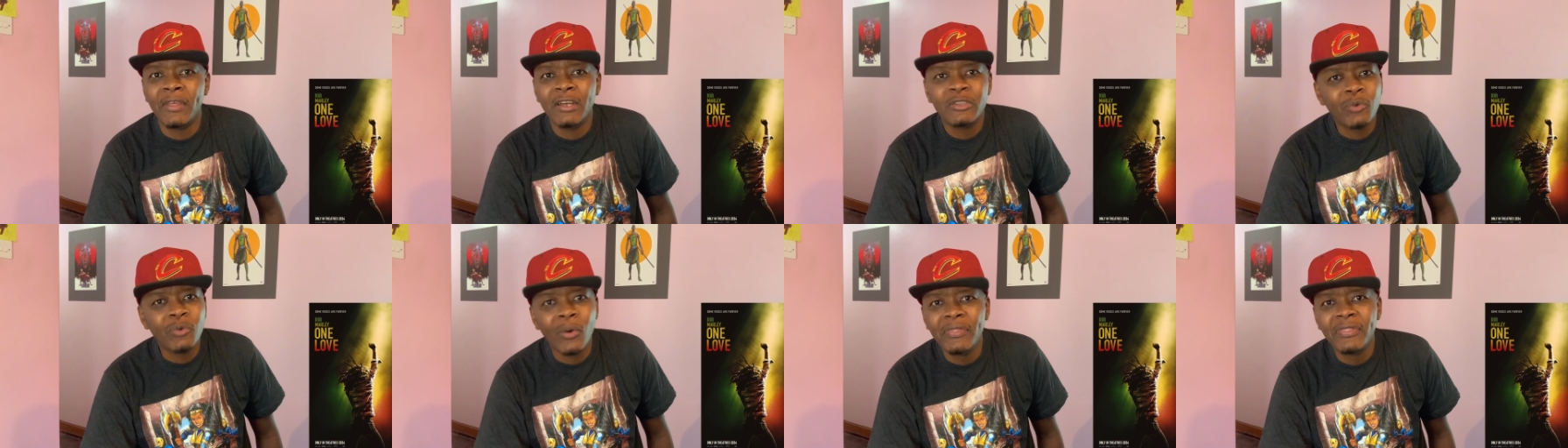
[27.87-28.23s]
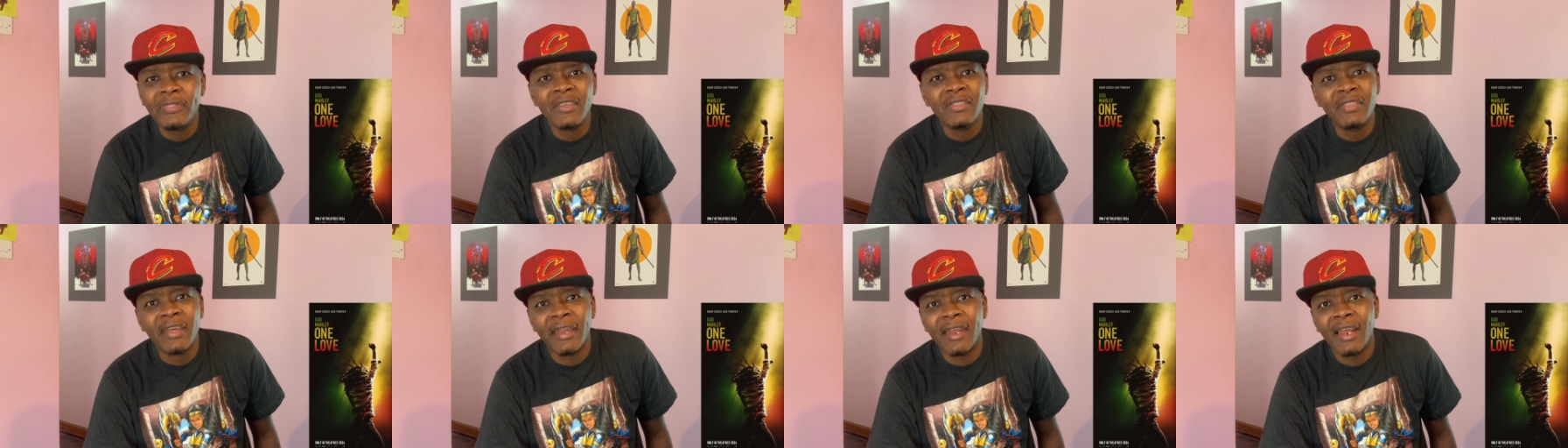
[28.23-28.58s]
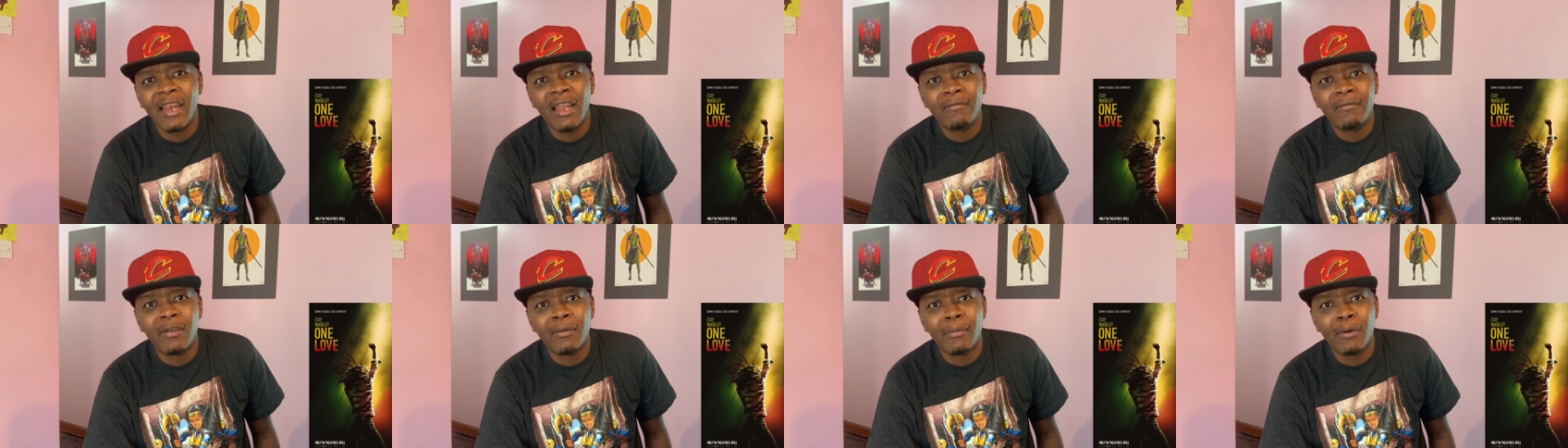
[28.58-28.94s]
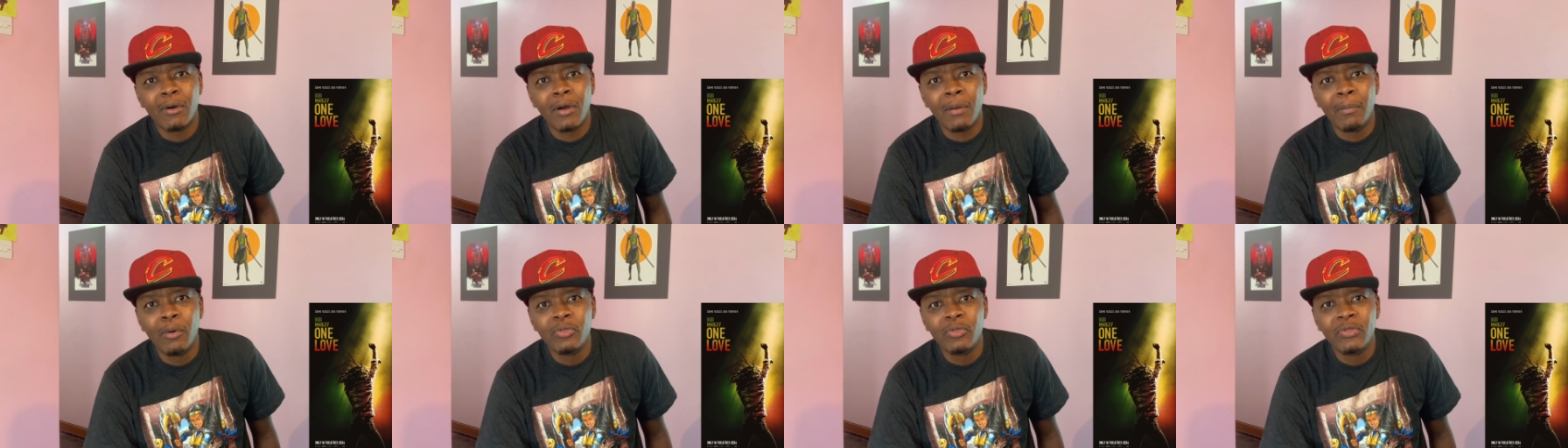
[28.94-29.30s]
That's one thing that I loved
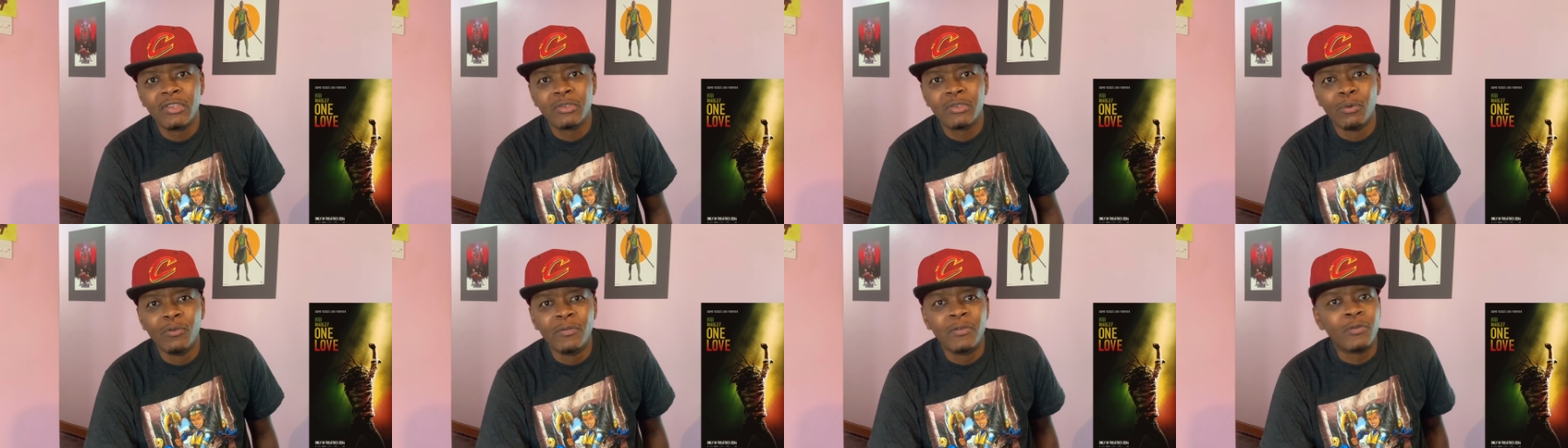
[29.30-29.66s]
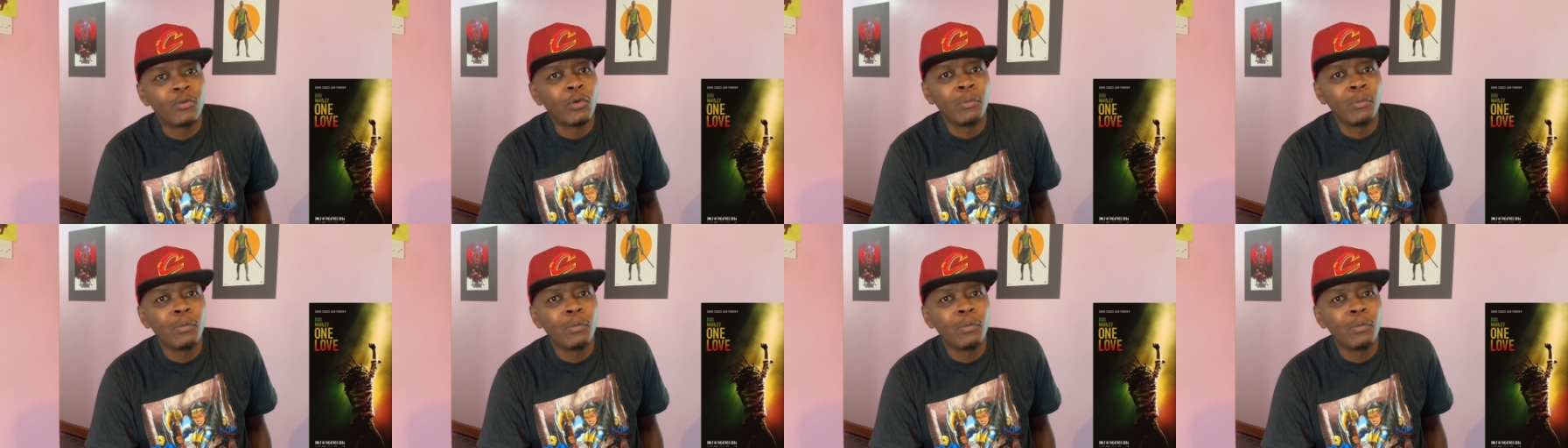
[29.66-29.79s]
about, about this movie.